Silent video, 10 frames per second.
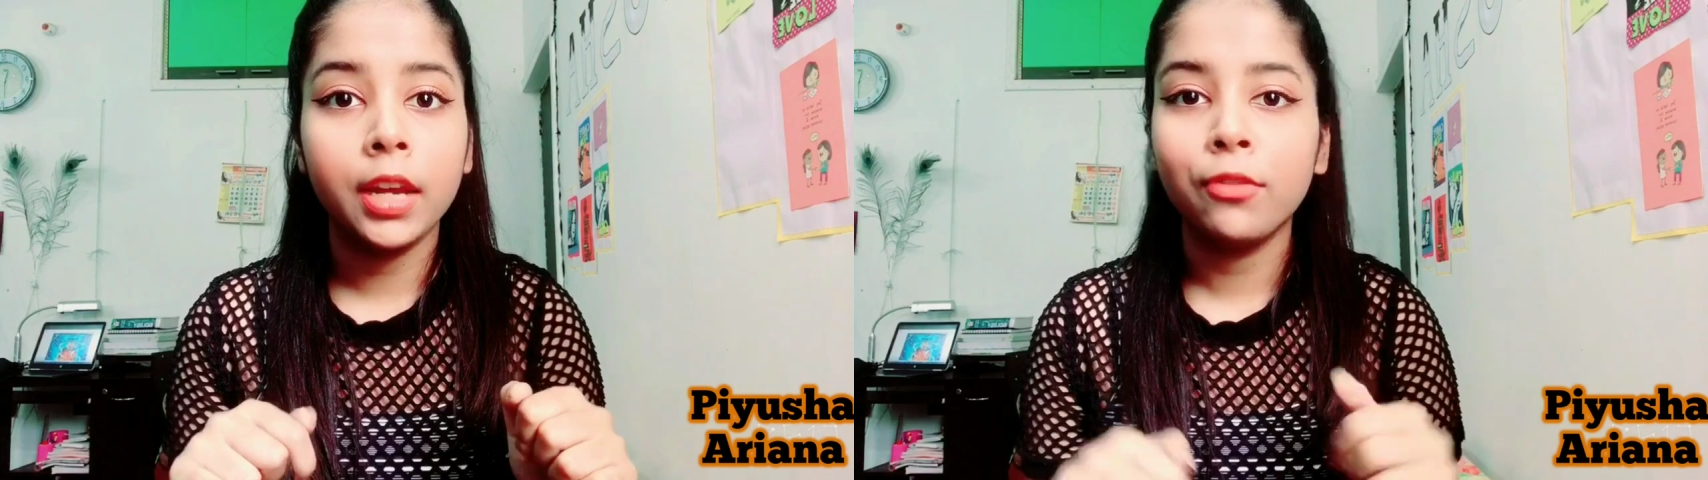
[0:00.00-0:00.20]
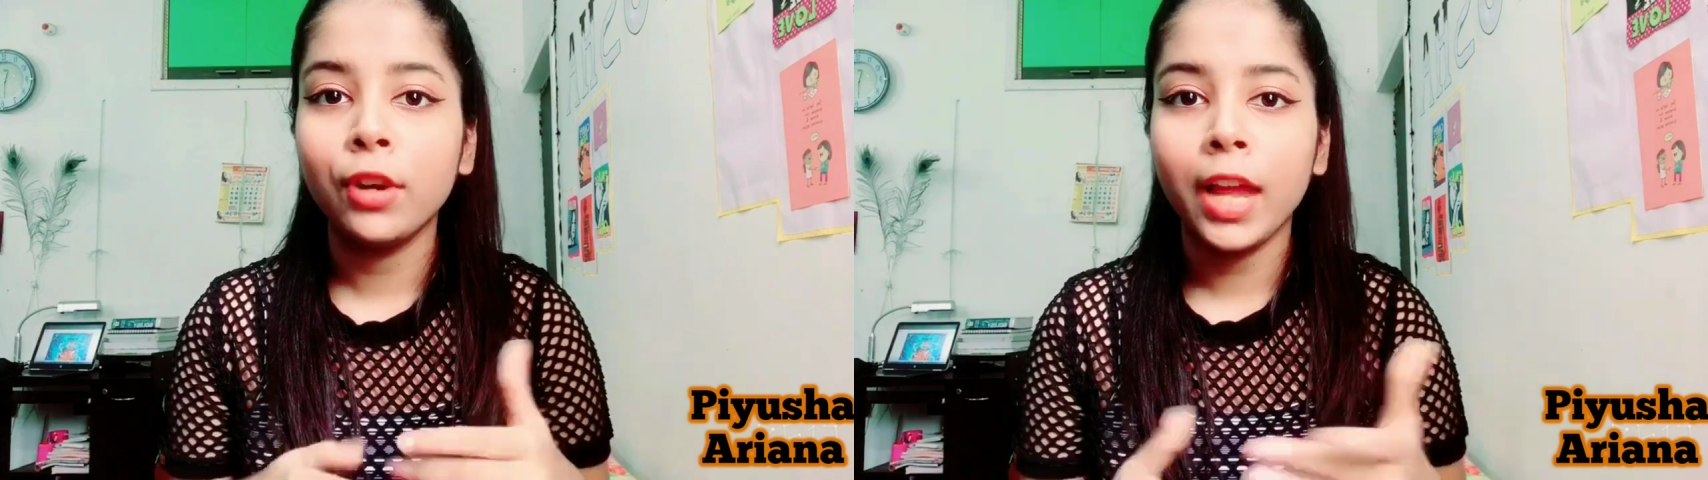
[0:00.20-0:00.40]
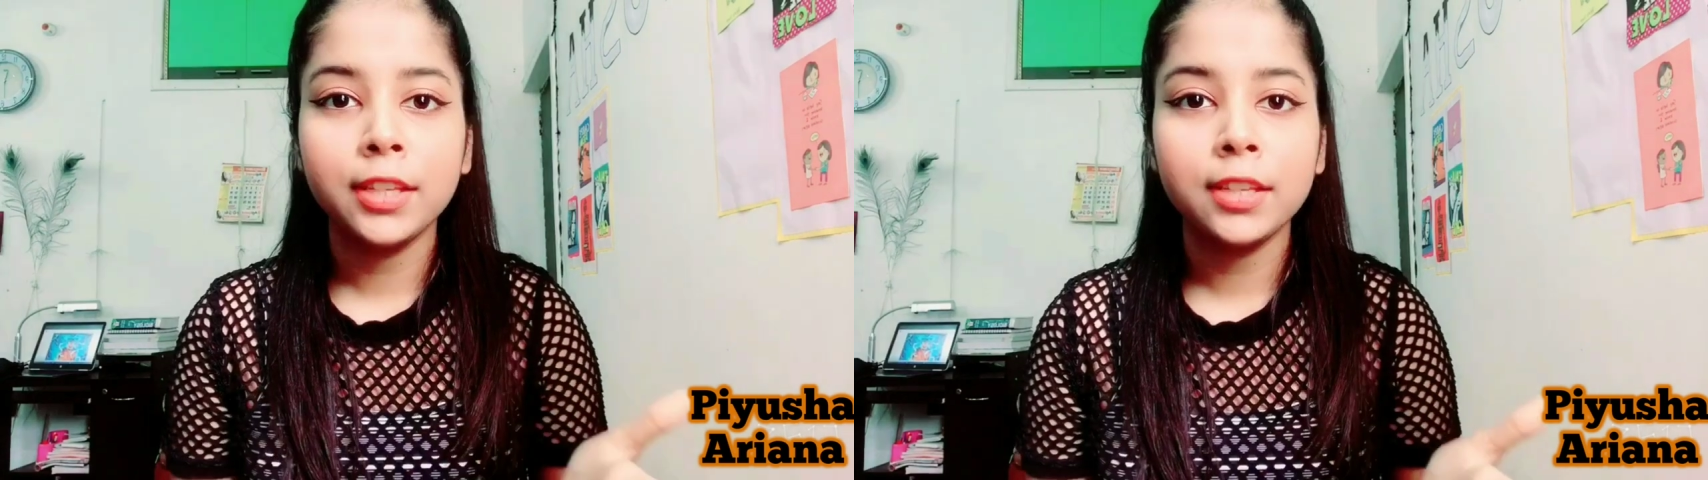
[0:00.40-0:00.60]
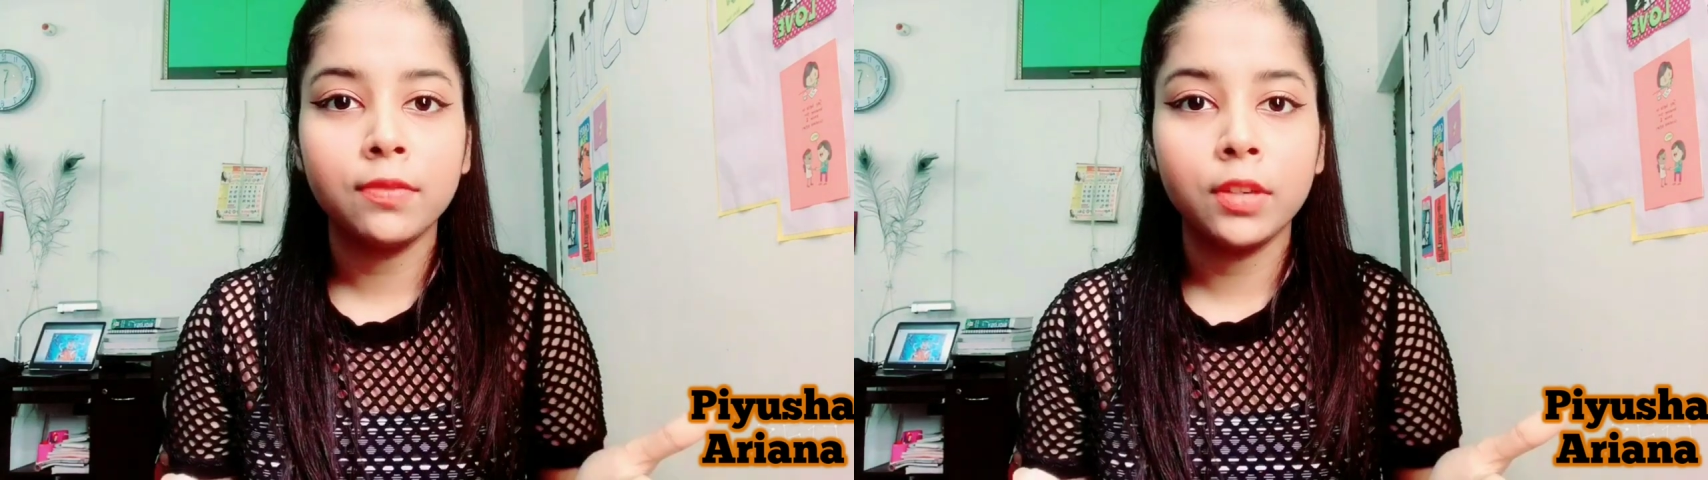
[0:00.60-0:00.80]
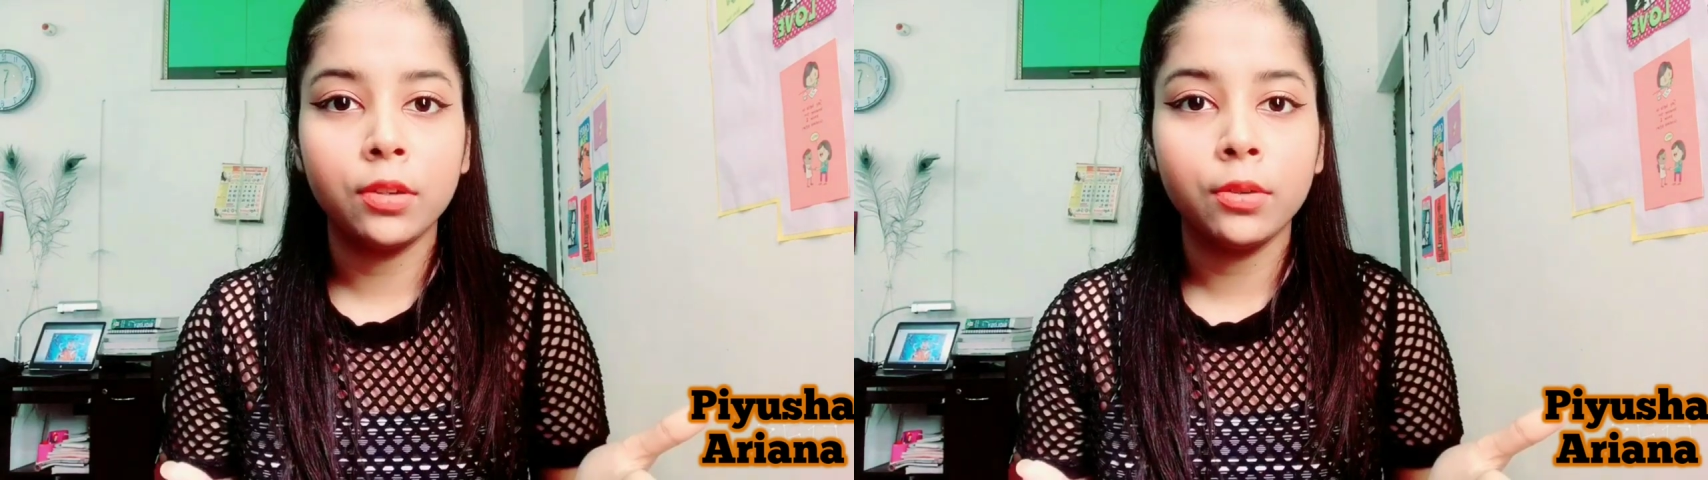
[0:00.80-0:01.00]
and if you like
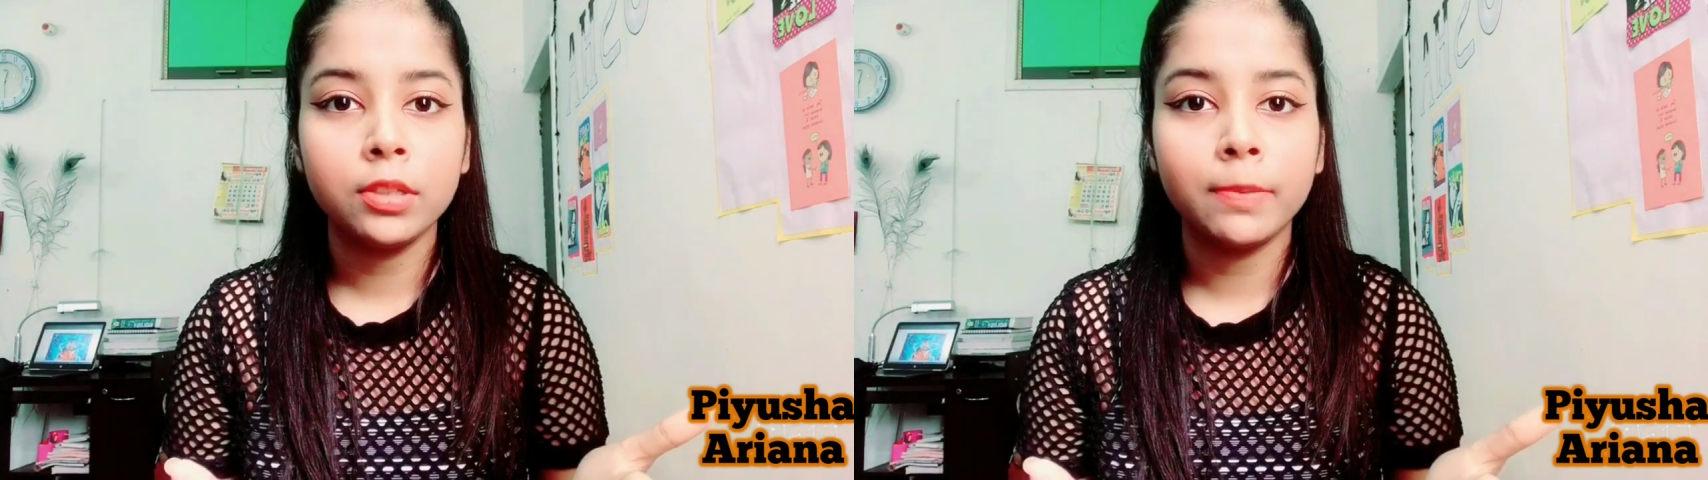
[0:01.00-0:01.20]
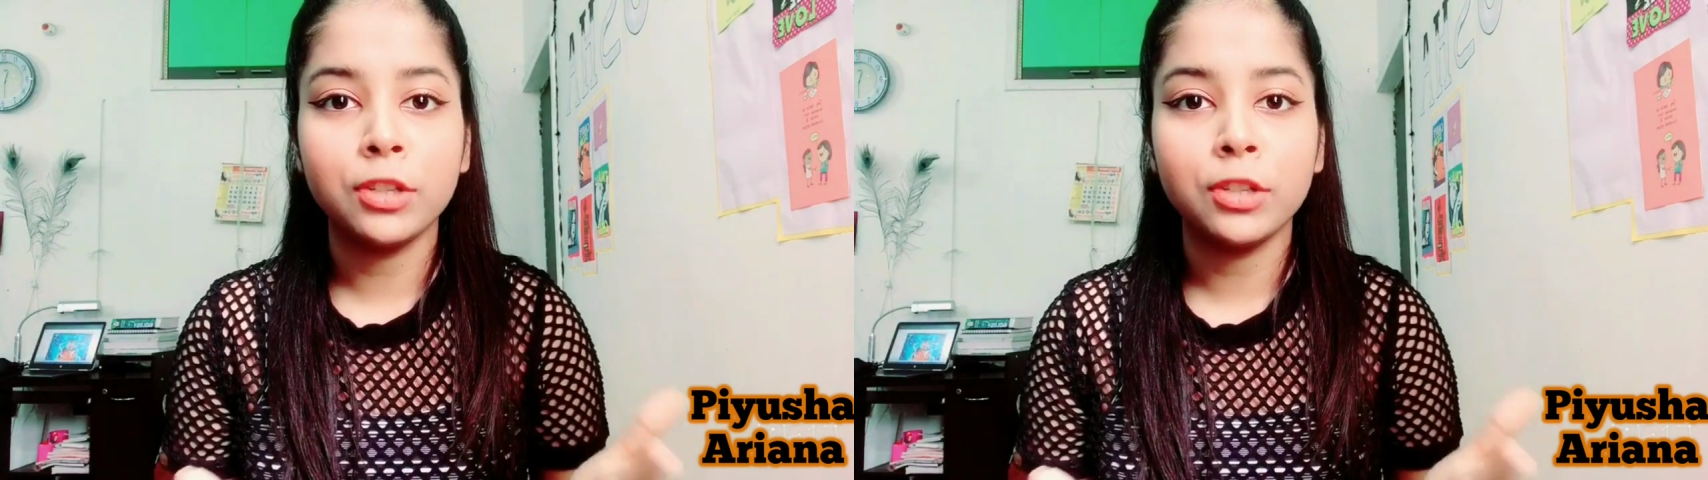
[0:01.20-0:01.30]
this video